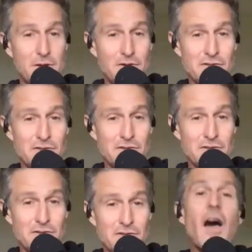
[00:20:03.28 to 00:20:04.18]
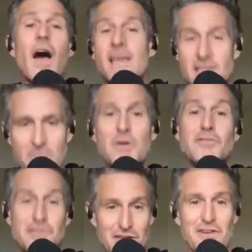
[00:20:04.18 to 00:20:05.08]
bills, here's a
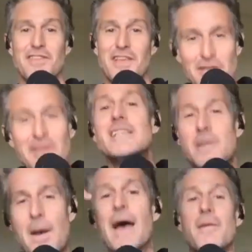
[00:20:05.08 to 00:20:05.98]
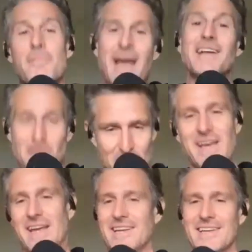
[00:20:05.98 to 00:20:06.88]
bill to you that you need to pay back to me."